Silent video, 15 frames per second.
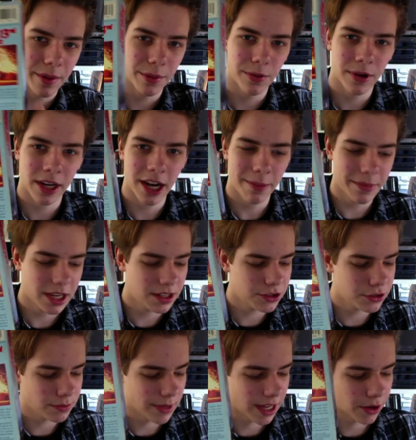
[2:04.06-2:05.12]
what got me into
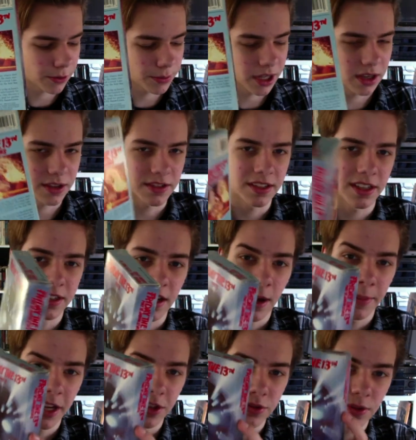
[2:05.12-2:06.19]
metal, because this got
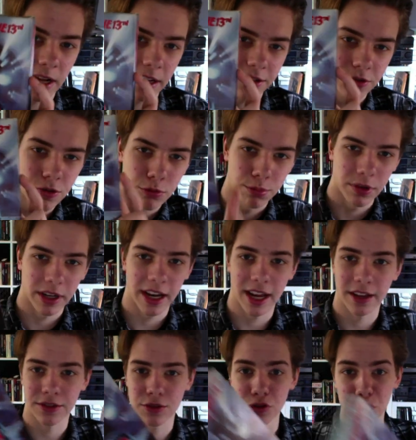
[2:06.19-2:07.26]
me into Alice Cooper, and
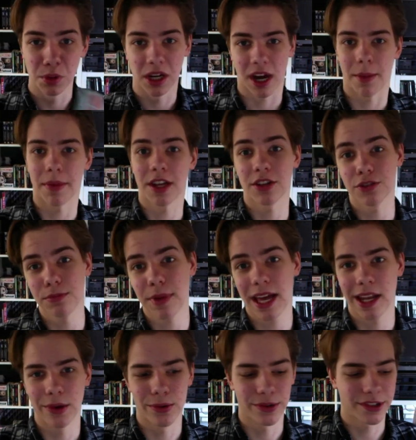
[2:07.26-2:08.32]
Alice Cooper got me into
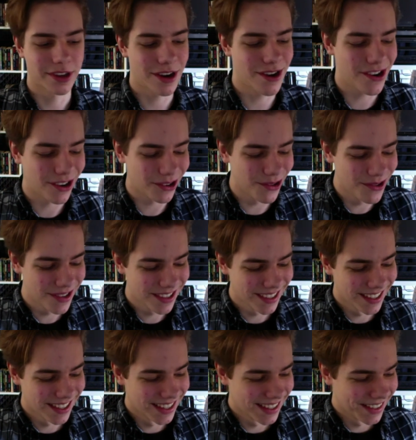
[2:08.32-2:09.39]
metal, so...
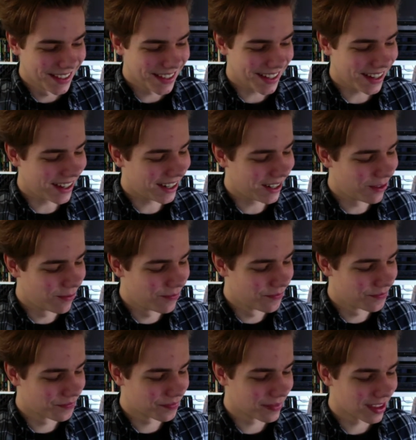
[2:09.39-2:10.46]

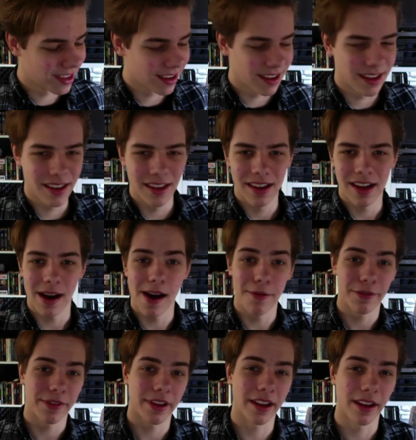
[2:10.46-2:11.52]

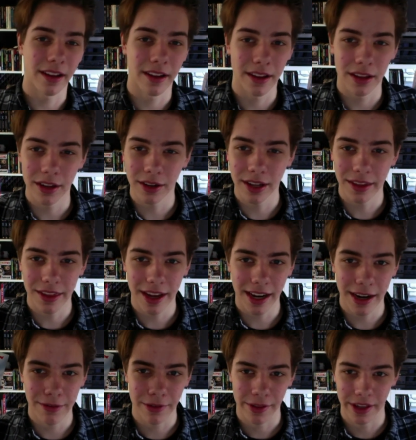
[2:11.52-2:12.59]
you can thank
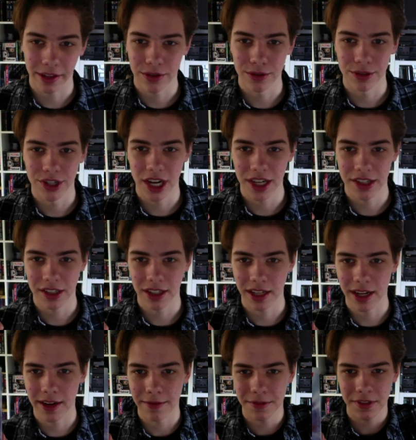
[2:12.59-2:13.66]
everything to Jason
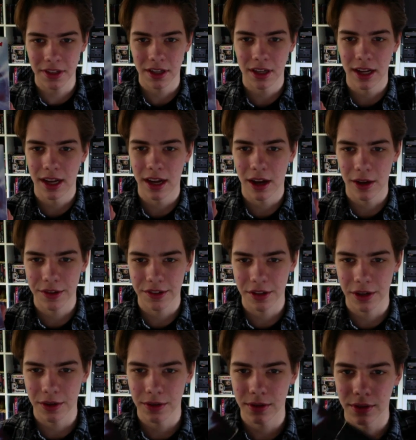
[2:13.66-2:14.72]
Lives. And
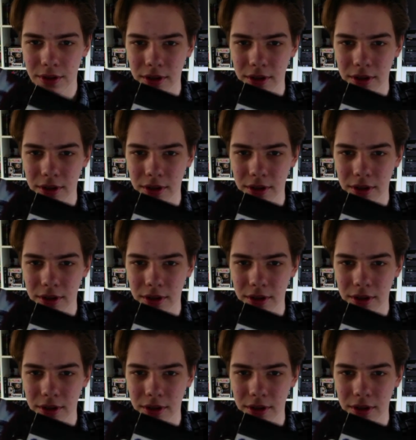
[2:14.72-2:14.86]
also,